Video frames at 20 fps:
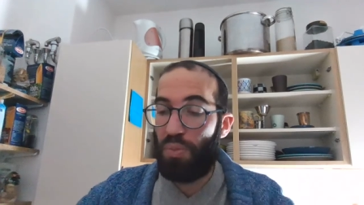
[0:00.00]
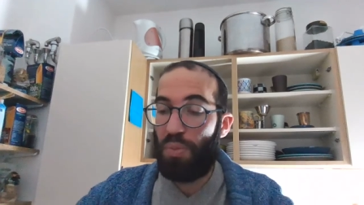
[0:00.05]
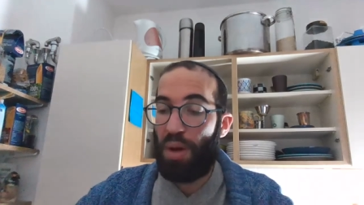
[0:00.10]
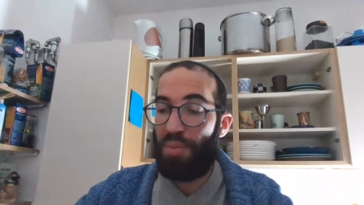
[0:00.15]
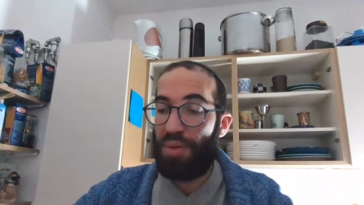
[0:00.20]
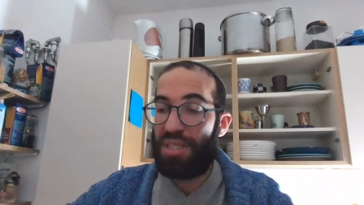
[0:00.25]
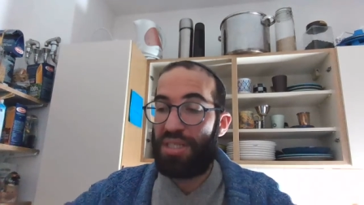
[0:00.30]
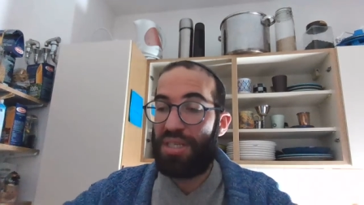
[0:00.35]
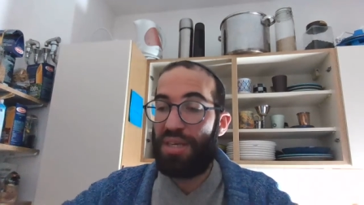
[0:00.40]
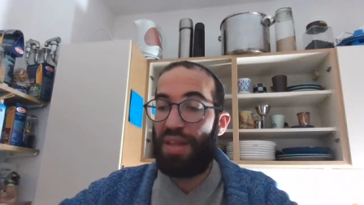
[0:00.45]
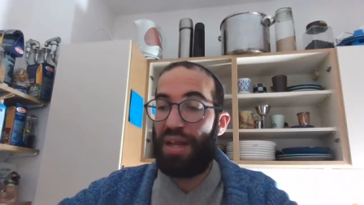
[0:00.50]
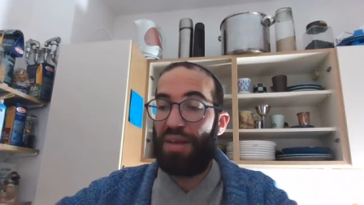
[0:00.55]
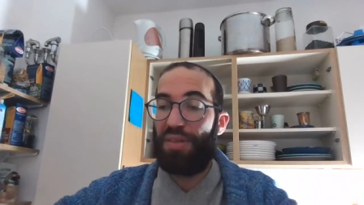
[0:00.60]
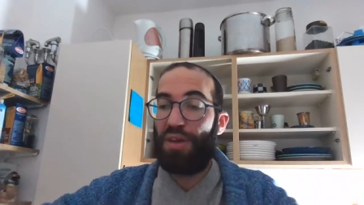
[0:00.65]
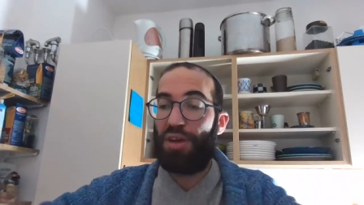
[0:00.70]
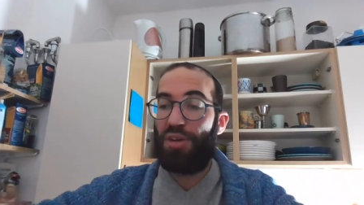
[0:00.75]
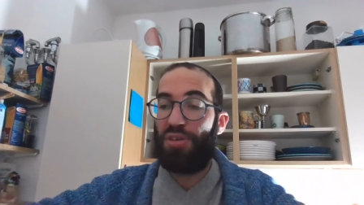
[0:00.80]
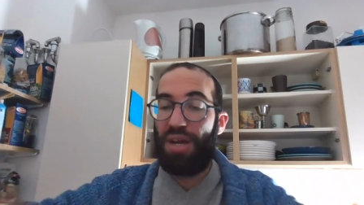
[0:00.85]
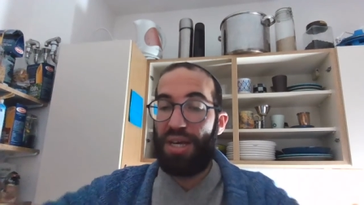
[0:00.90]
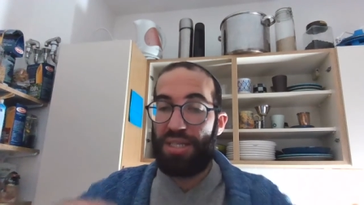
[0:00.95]
where we see
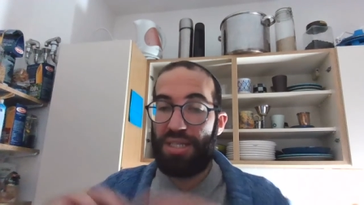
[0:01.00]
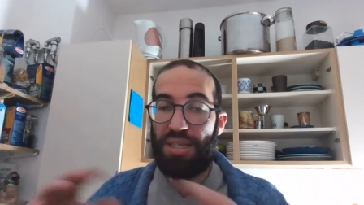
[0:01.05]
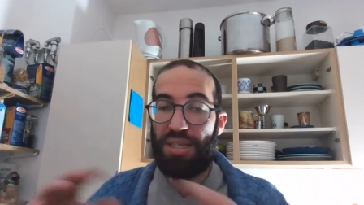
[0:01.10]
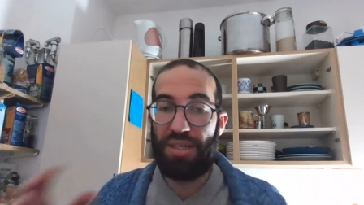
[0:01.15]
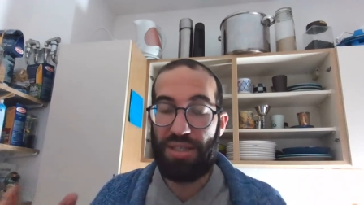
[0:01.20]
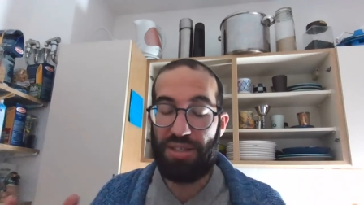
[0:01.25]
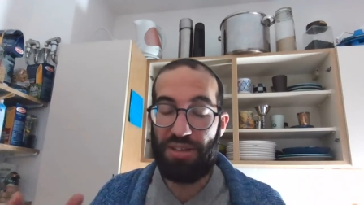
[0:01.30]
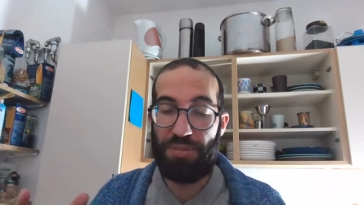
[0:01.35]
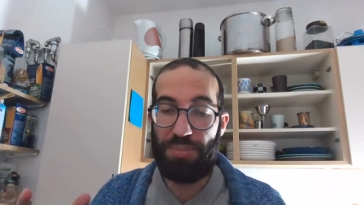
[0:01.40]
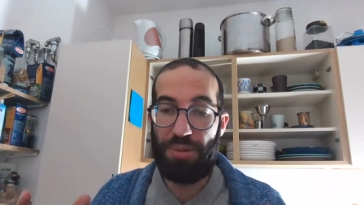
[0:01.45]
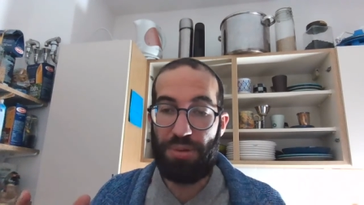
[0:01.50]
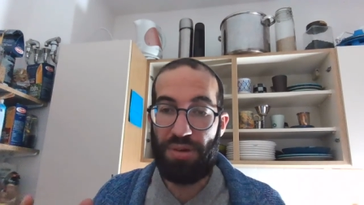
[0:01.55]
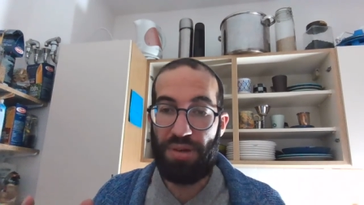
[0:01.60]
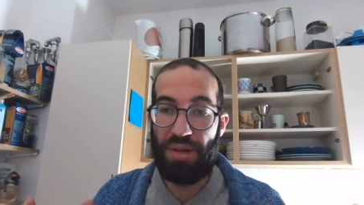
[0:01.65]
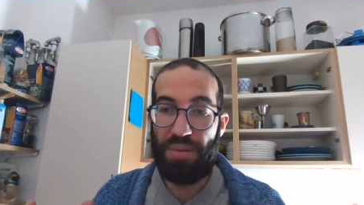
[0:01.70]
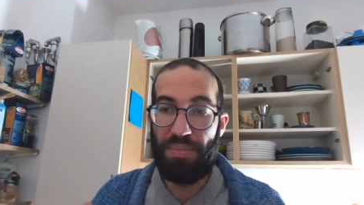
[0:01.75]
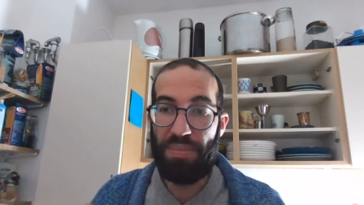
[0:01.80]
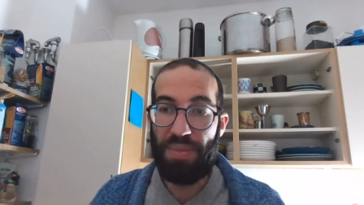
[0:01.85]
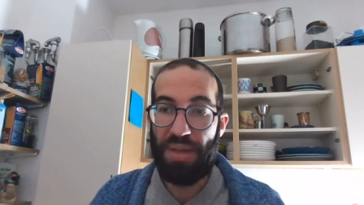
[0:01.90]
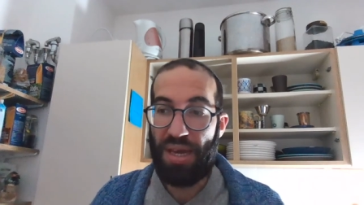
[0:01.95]
like the craziness of
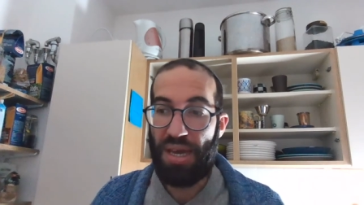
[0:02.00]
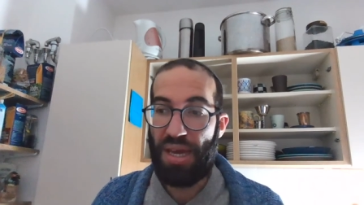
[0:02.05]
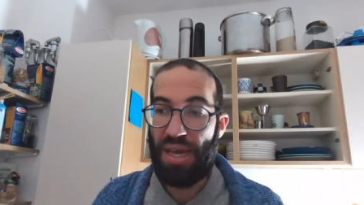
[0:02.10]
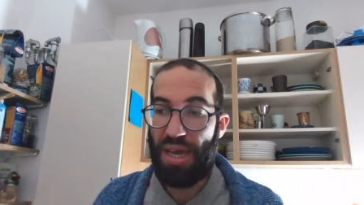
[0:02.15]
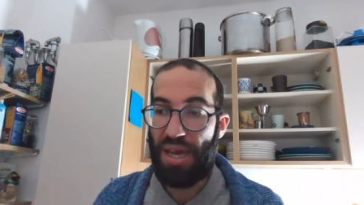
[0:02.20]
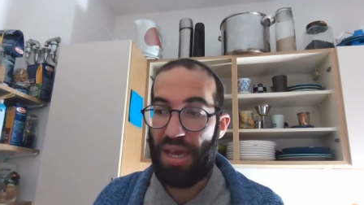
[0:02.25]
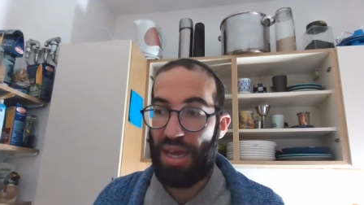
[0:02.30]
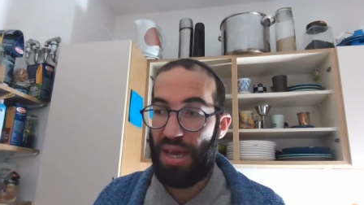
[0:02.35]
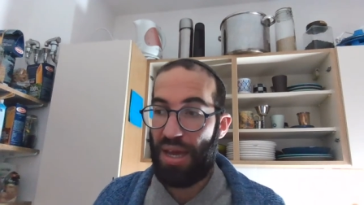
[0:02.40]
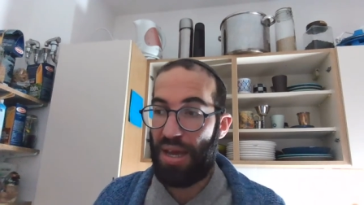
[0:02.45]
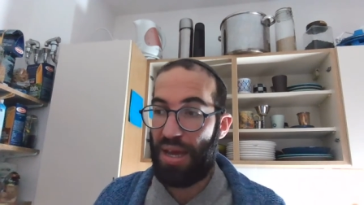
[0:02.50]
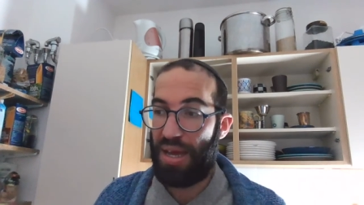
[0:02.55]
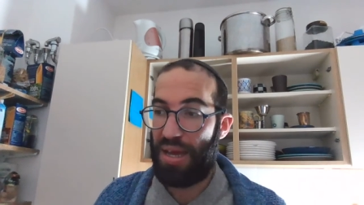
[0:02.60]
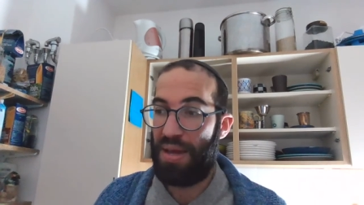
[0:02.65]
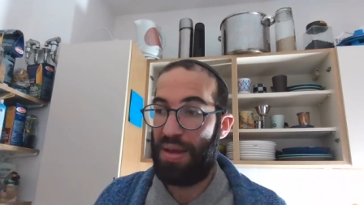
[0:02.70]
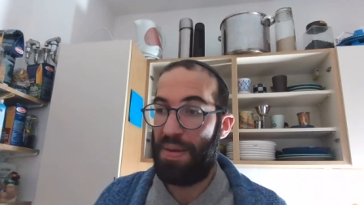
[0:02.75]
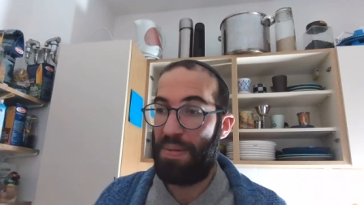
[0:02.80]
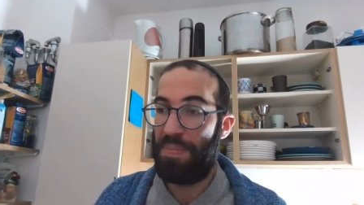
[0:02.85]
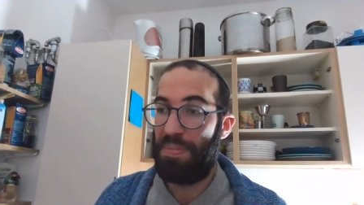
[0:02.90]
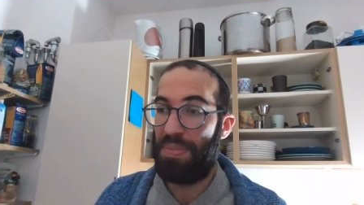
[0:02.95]
Purim
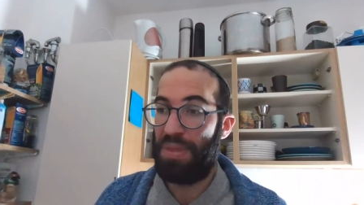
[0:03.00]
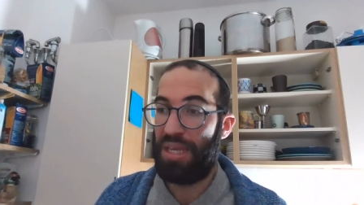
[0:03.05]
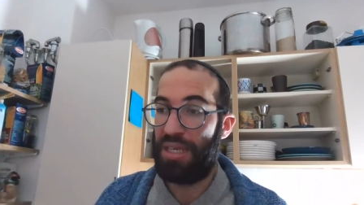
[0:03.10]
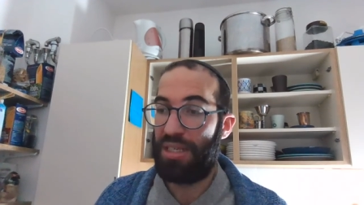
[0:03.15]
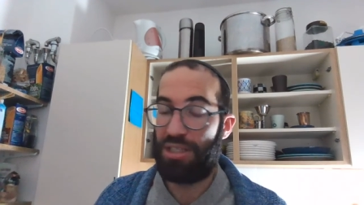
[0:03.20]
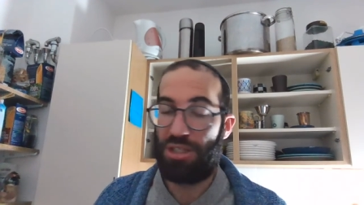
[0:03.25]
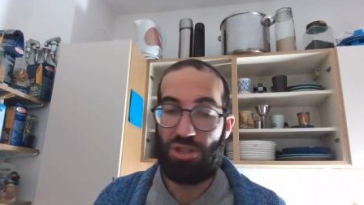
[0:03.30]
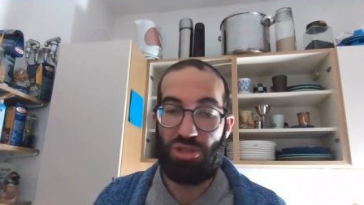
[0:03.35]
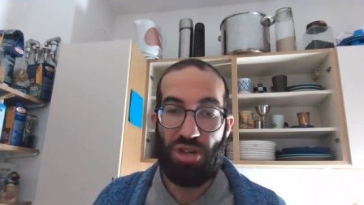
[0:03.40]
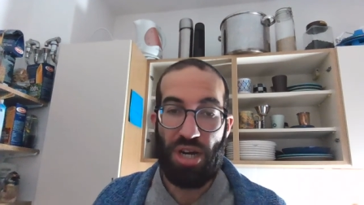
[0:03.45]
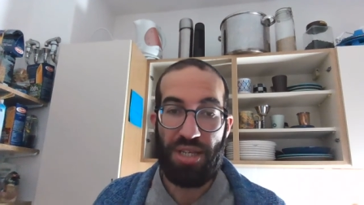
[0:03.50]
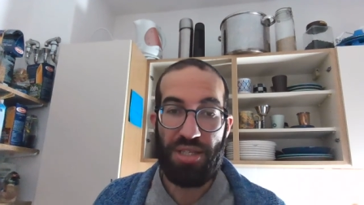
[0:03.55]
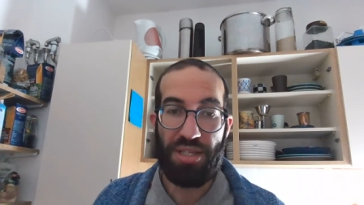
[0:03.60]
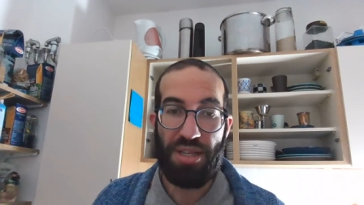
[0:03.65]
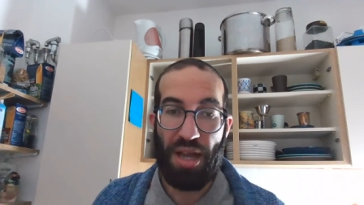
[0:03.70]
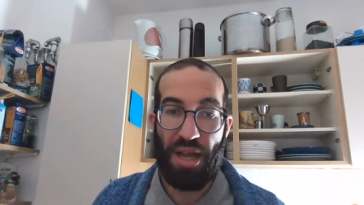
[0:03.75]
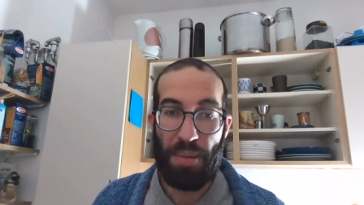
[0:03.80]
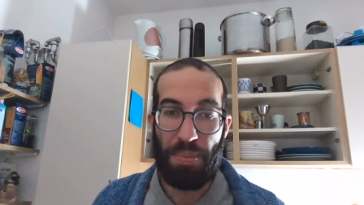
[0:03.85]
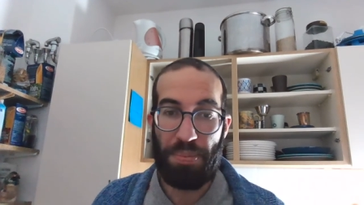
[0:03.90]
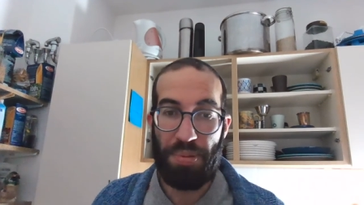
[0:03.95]
um, is
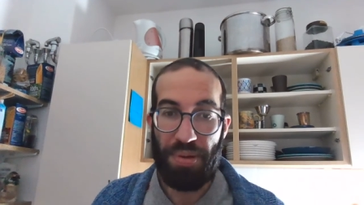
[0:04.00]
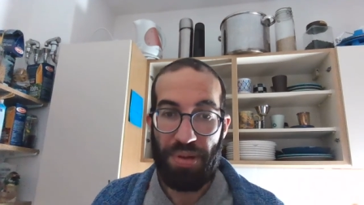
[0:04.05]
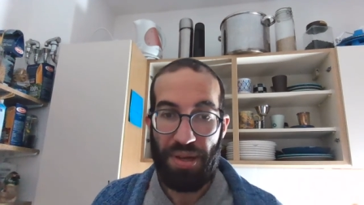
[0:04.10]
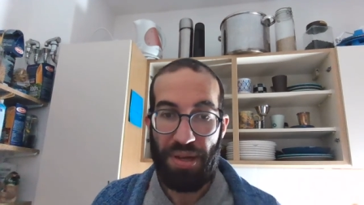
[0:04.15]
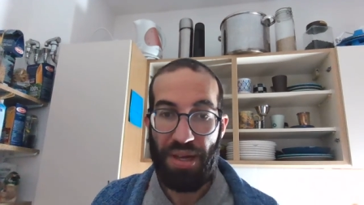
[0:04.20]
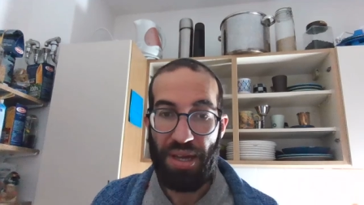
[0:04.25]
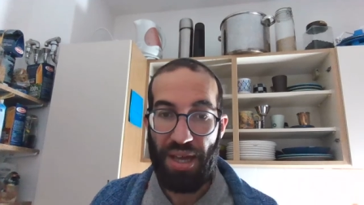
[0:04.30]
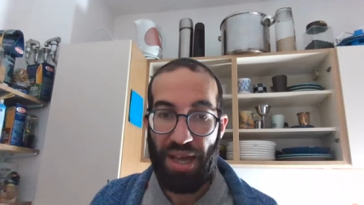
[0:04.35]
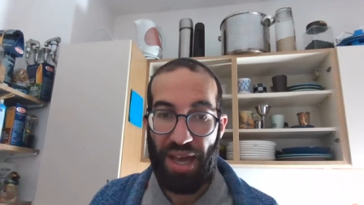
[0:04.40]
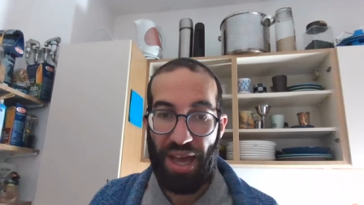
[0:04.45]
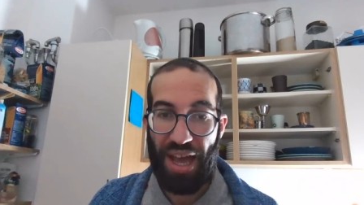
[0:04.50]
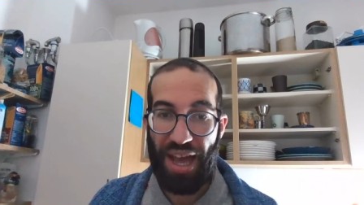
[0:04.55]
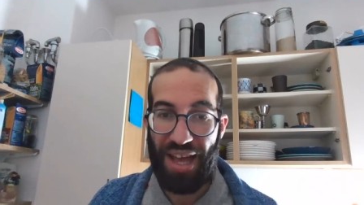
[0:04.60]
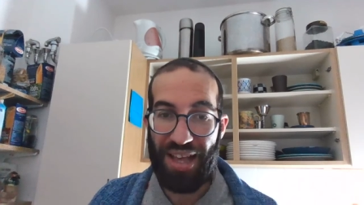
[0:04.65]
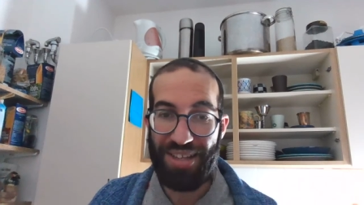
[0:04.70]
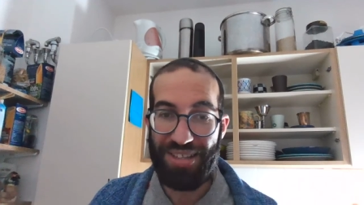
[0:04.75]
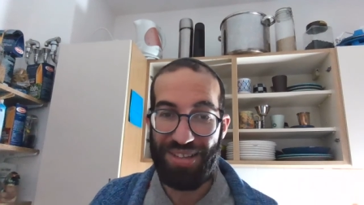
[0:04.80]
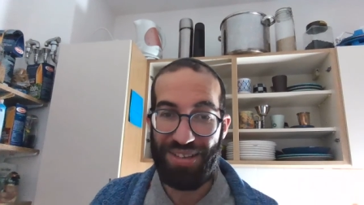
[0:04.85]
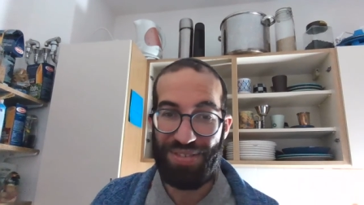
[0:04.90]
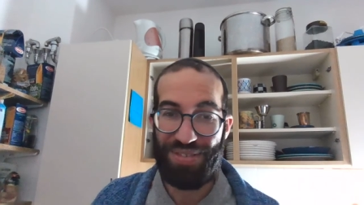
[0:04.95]
dressed up
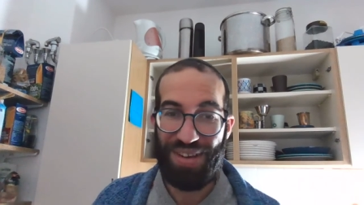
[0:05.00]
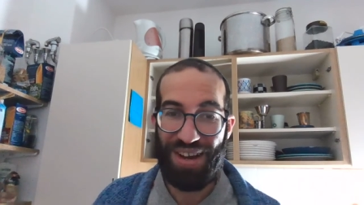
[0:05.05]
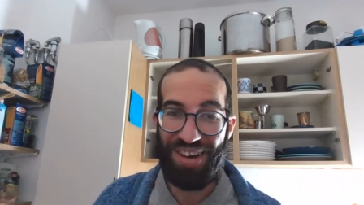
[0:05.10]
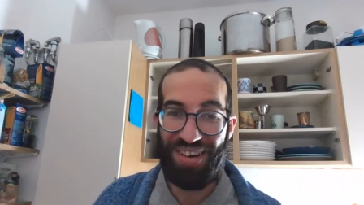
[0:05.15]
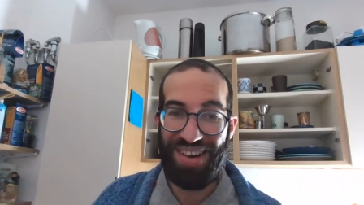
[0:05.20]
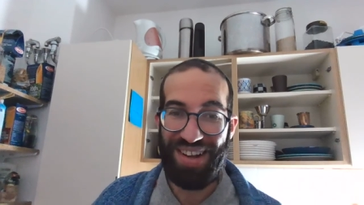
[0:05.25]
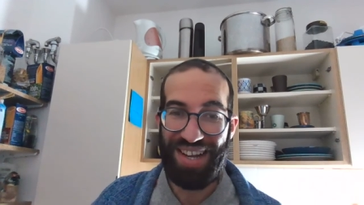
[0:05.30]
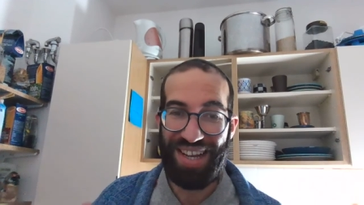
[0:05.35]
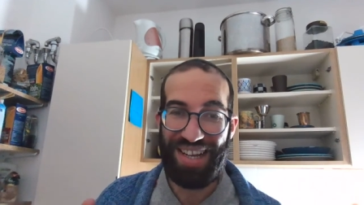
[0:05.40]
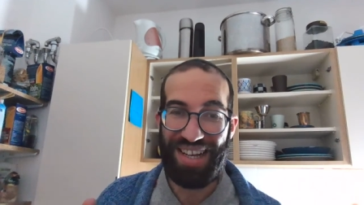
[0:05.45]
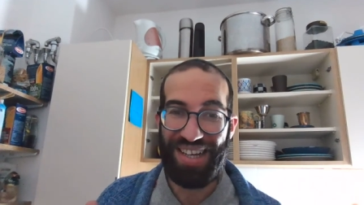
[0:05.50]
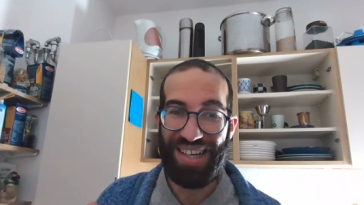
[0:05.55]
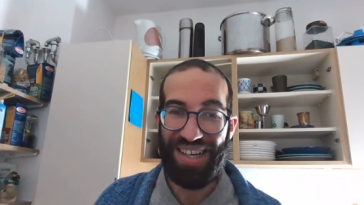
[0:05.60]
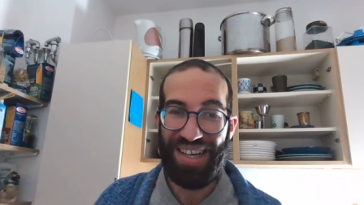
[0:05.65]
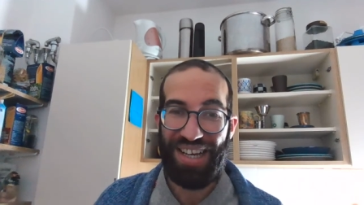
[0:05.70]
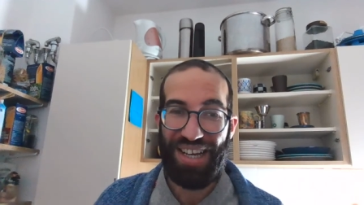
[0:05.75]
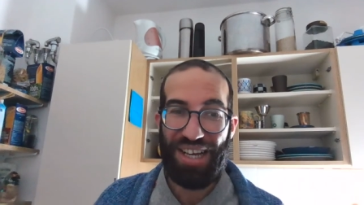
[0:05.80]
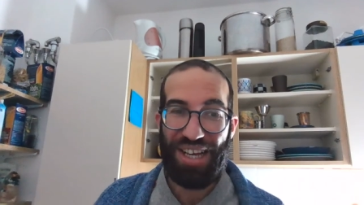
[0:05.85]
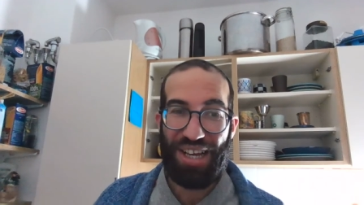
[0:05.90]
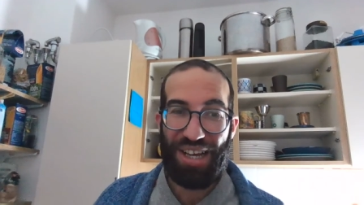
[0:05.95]
as a very